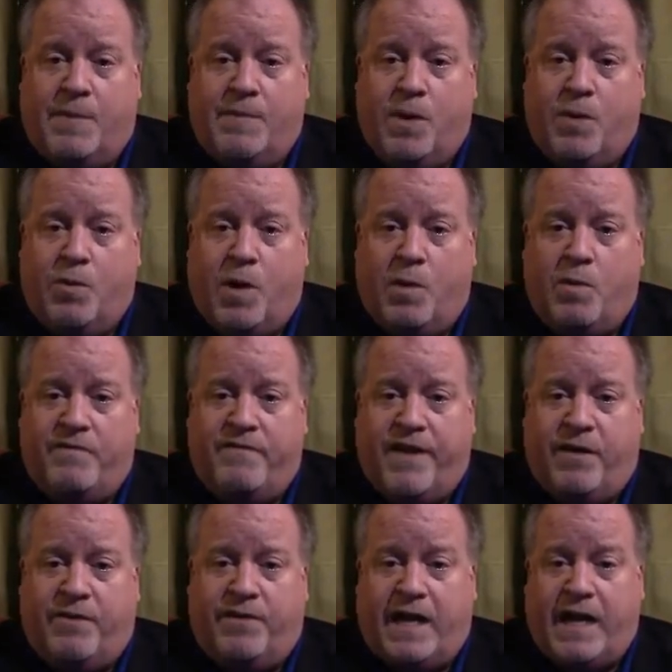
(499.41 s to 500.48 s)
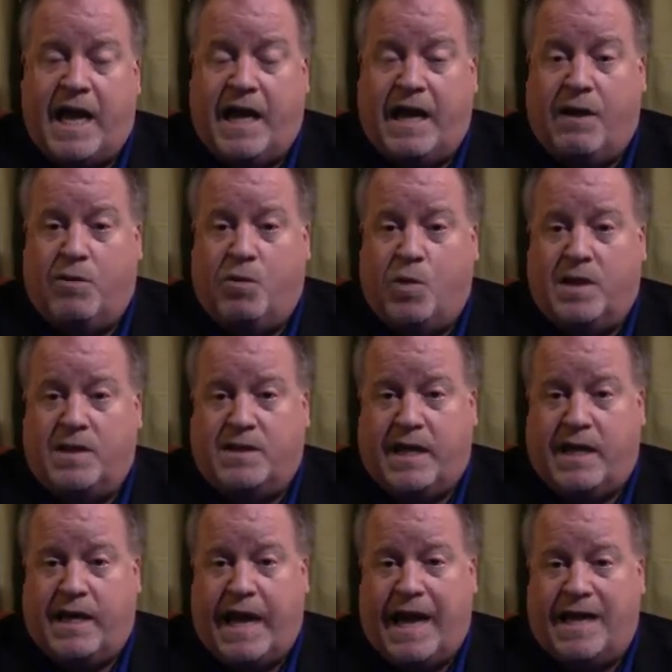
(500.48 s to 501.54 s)
what we found was
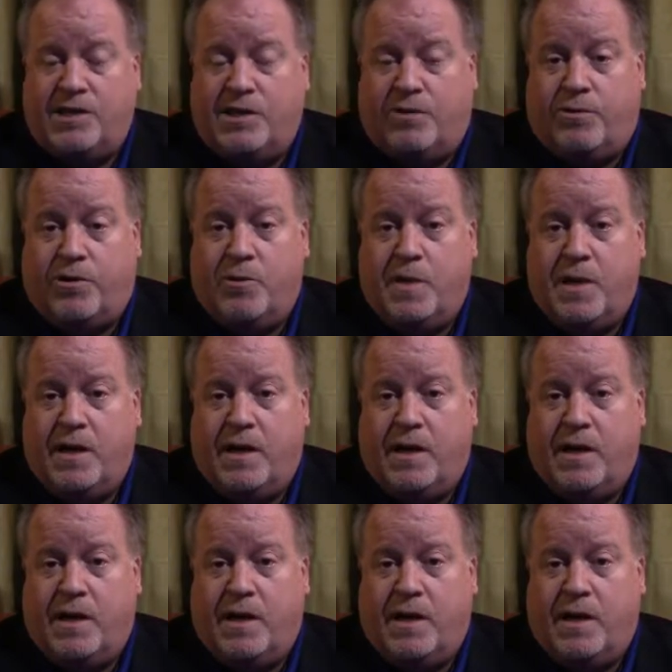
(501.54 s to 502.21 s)
that as a group,